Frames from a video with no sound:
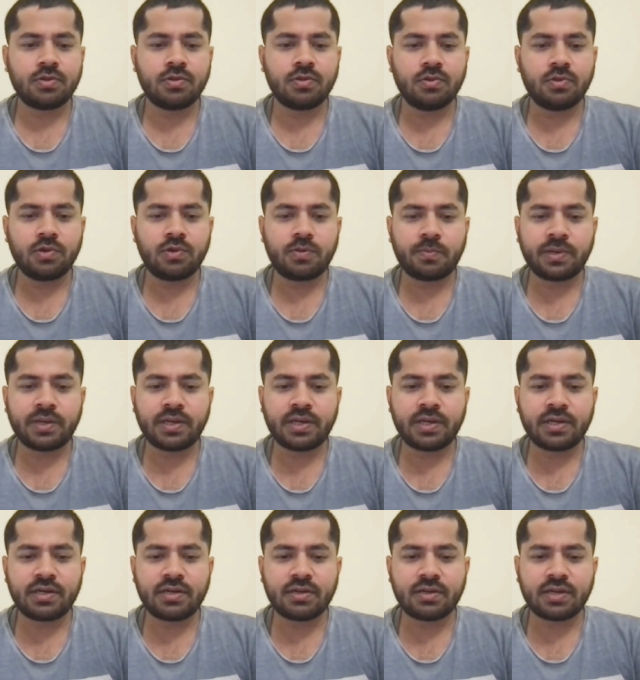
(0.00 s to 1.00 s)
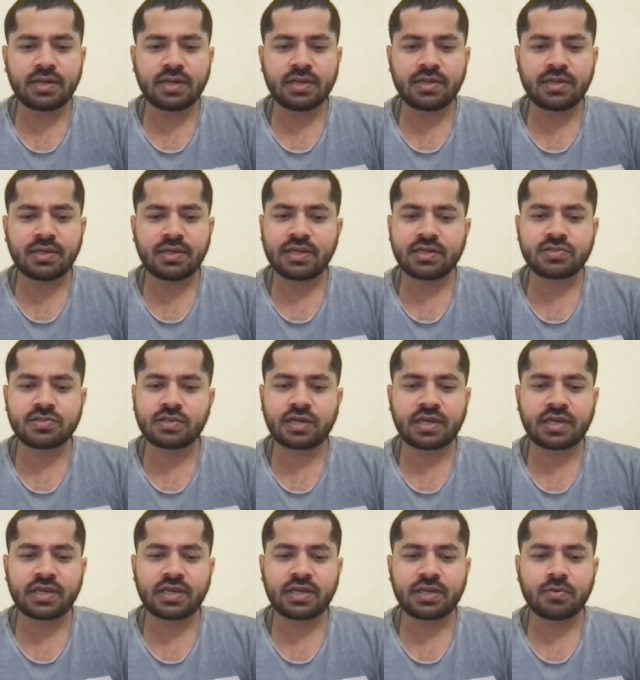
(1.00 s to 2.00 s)
Notepad, yeah, like,
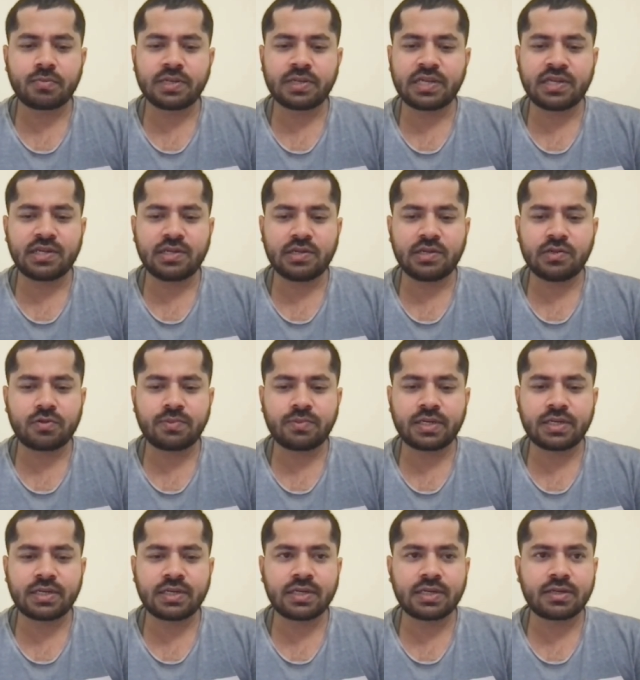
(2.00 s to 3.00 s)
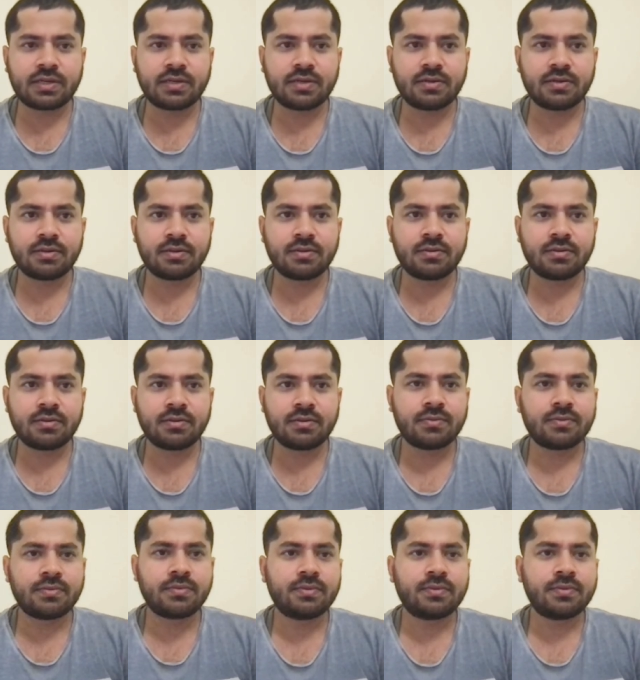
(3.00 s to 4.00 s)
can I open any notepad? Like,
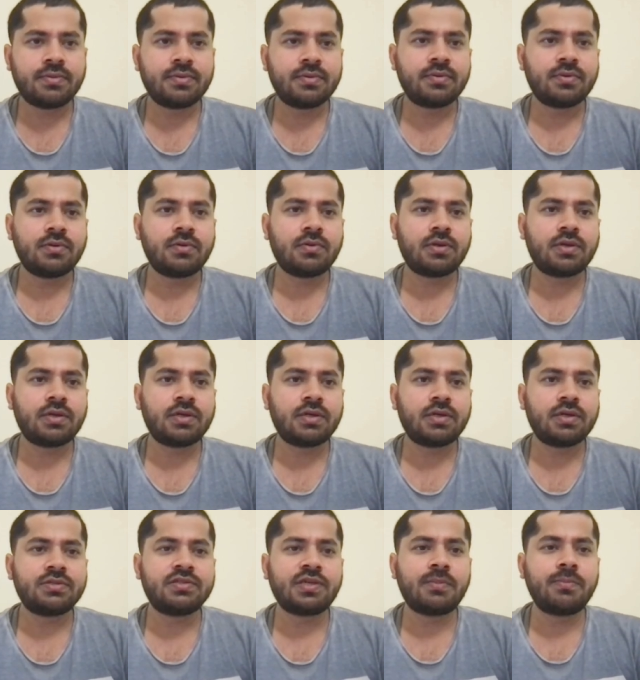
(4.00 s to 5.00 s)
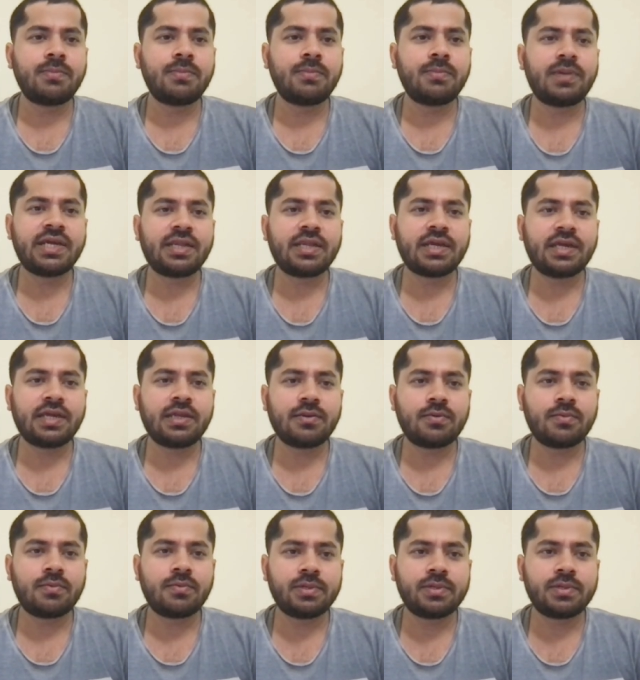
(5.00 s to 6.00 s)
then Sublime
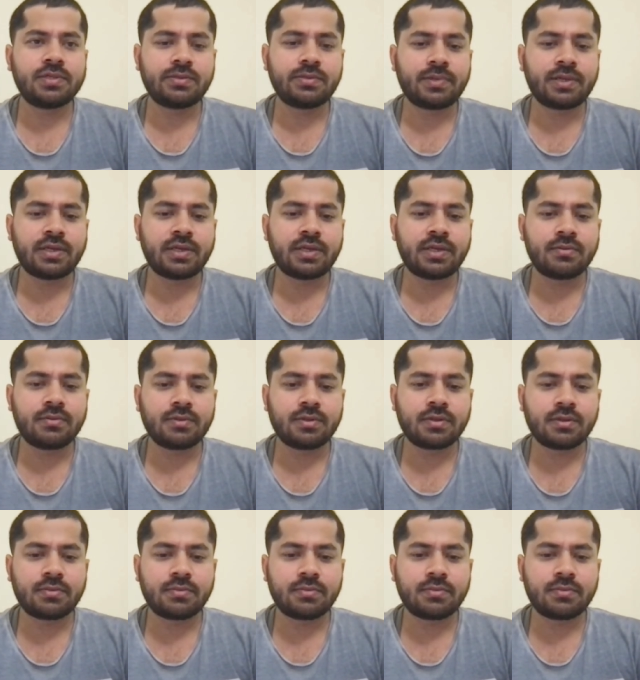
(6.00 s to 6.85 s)
I'll open Sublime.